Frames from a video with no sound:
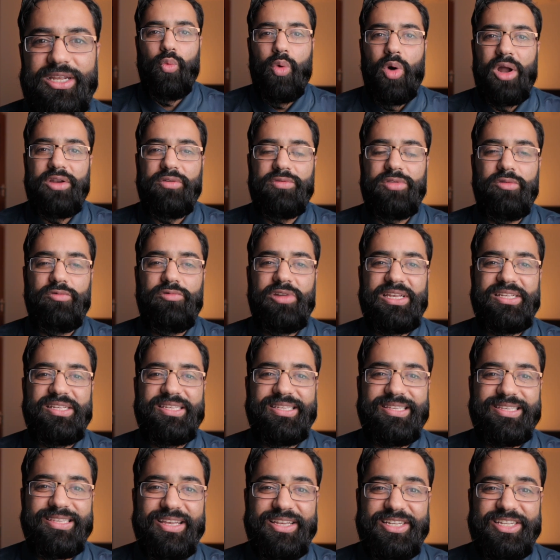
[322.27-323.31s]
One of the
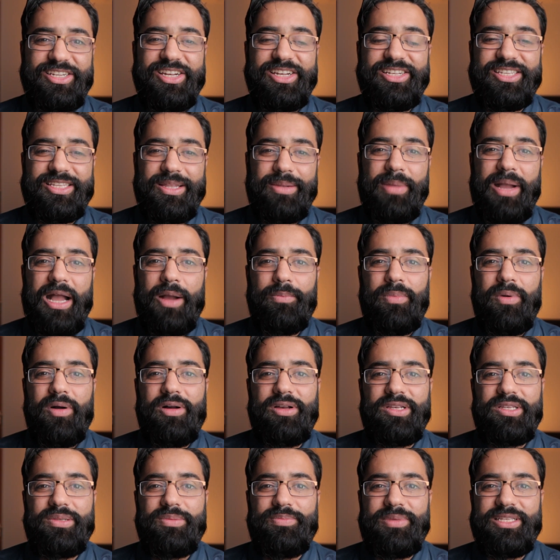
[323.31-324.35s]
reasons I just about
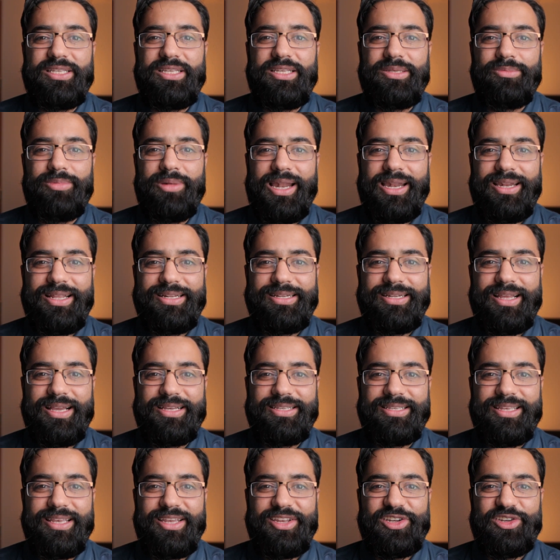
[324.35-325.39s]
passed business planning
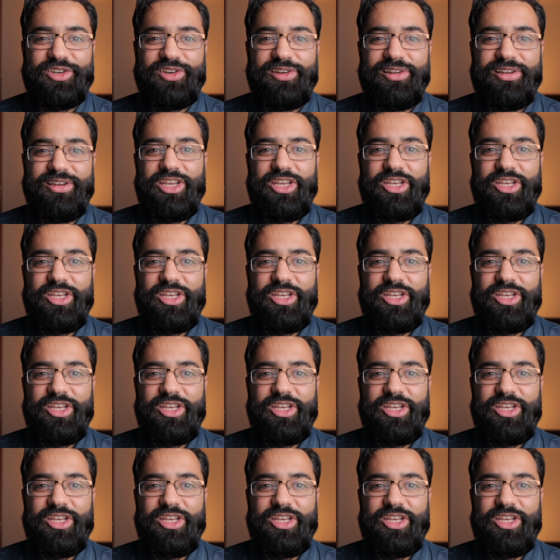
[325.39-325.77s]
taxation